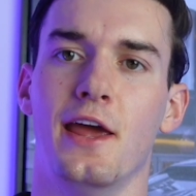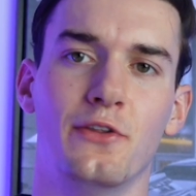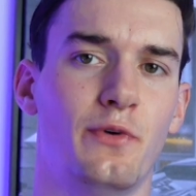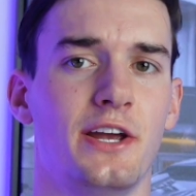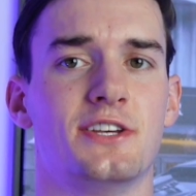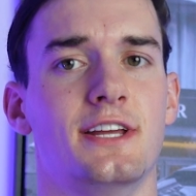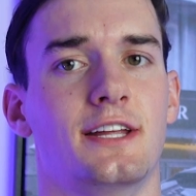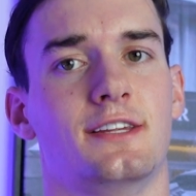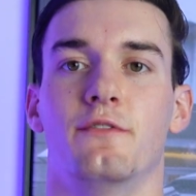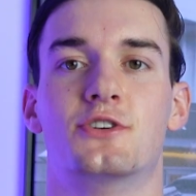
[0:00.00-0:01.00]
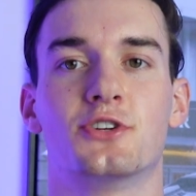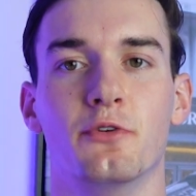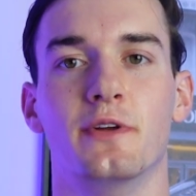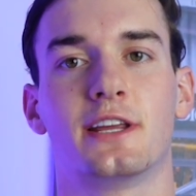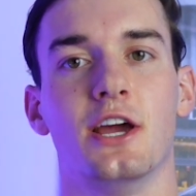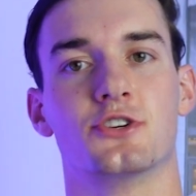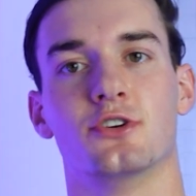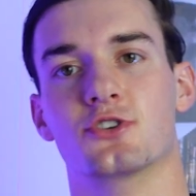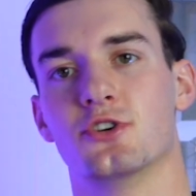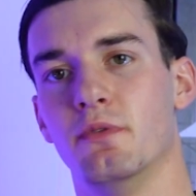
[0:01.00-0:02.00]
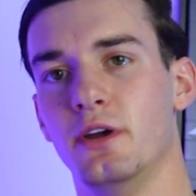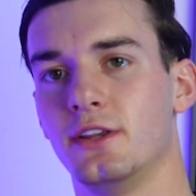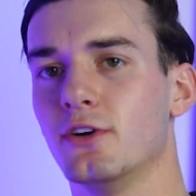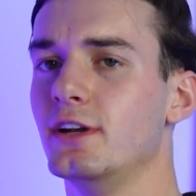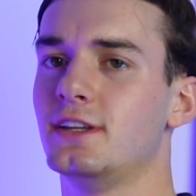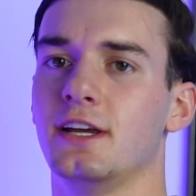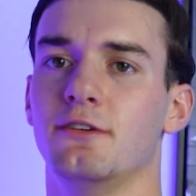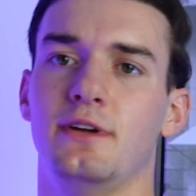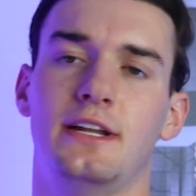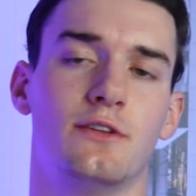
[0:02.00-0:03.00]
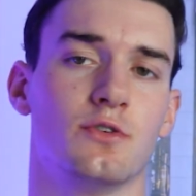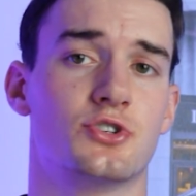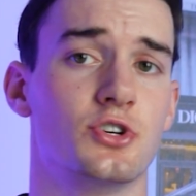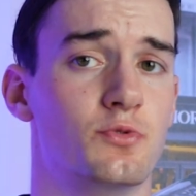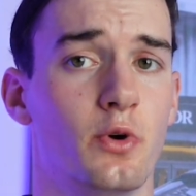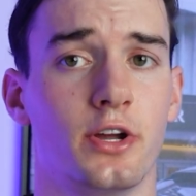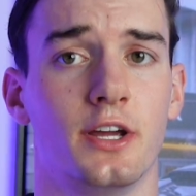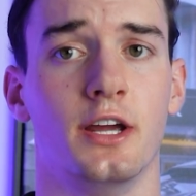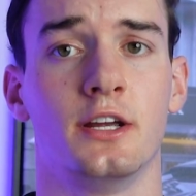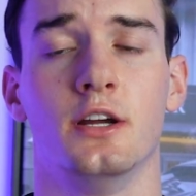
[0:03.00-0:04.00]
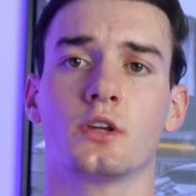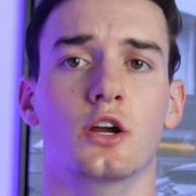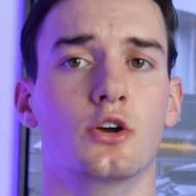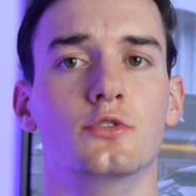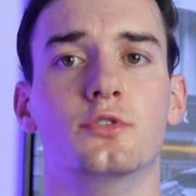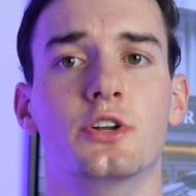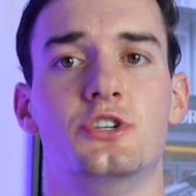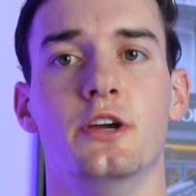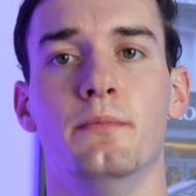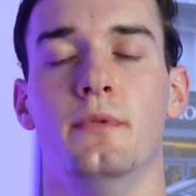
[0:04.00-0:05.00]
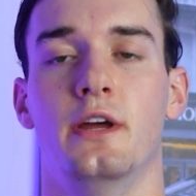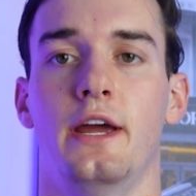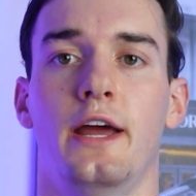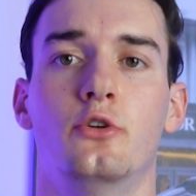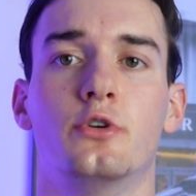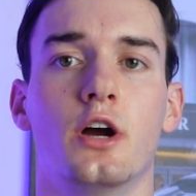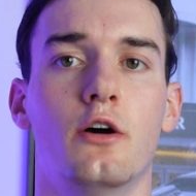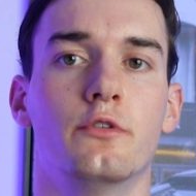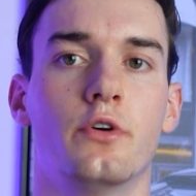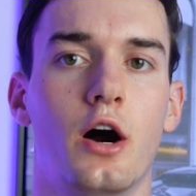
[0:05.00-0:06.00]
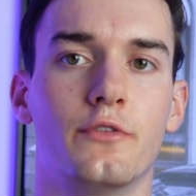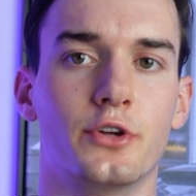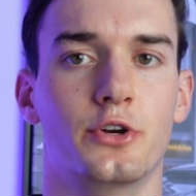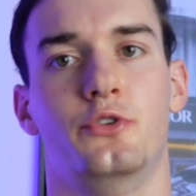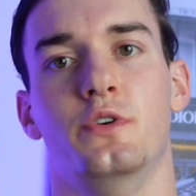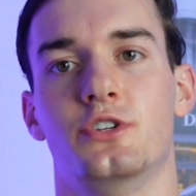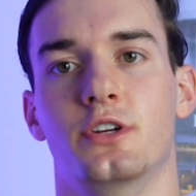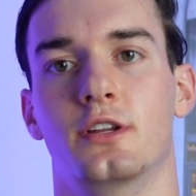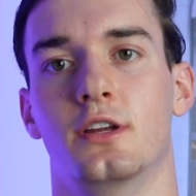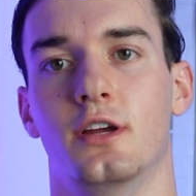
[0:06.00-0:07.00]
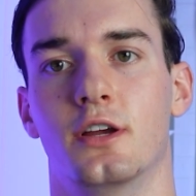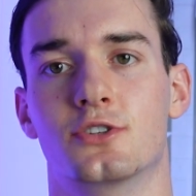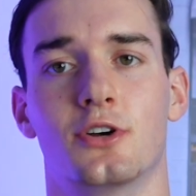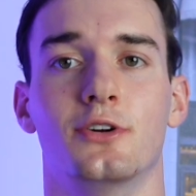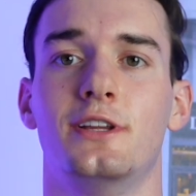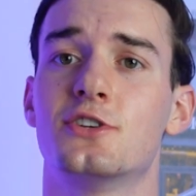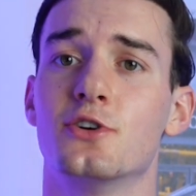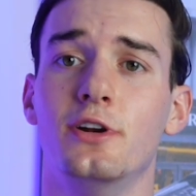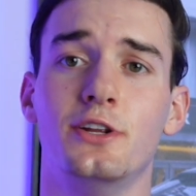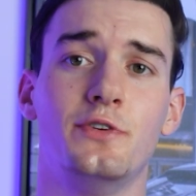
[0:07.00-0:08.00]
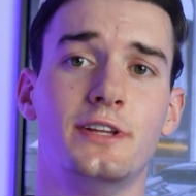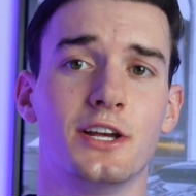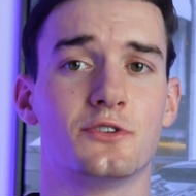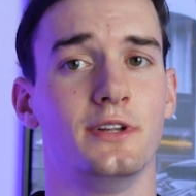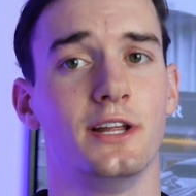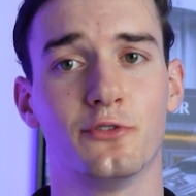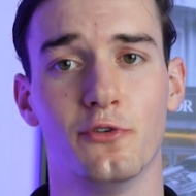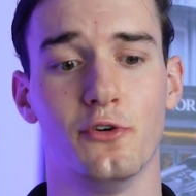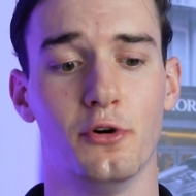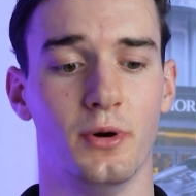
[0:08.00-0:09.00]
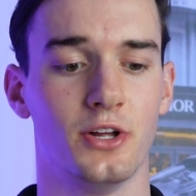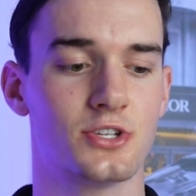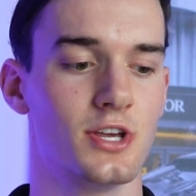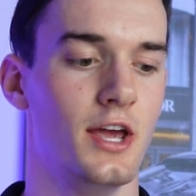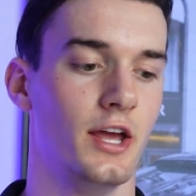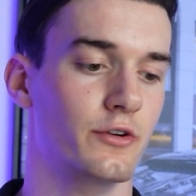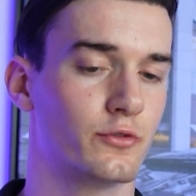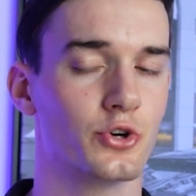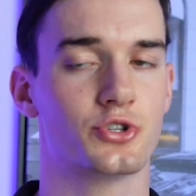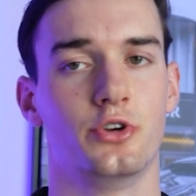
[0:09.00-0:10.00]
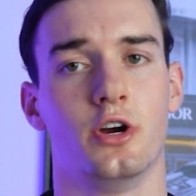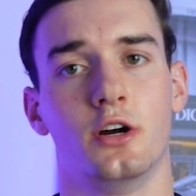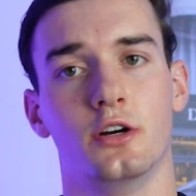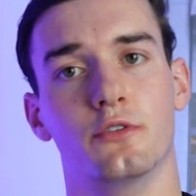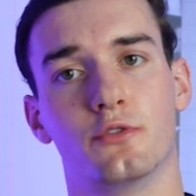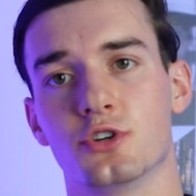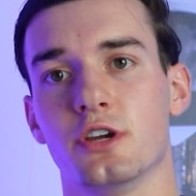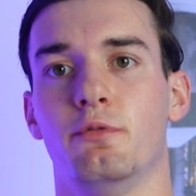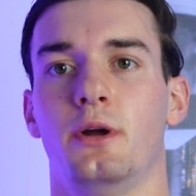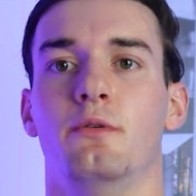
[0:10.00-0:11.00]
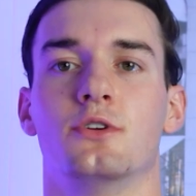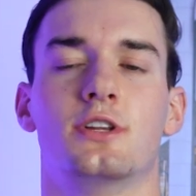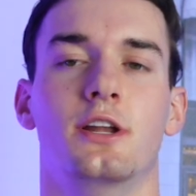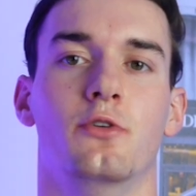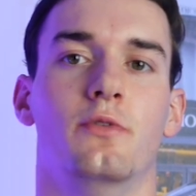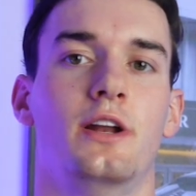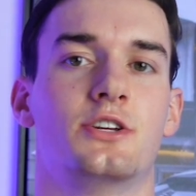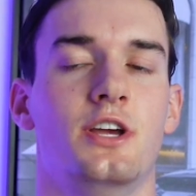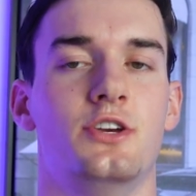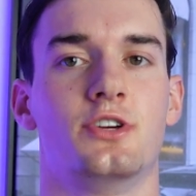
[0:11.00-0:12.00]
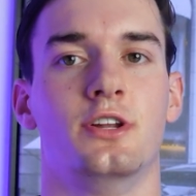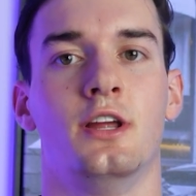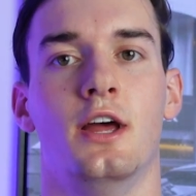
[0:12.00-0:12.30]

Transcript: And why is that? We started with cash cow. So the only thing we did was just working, going to the gym, and looking after nutrition. So that's the only 3 things we did for 4 months. And of course you're young, of course everybody wants a little relaxation.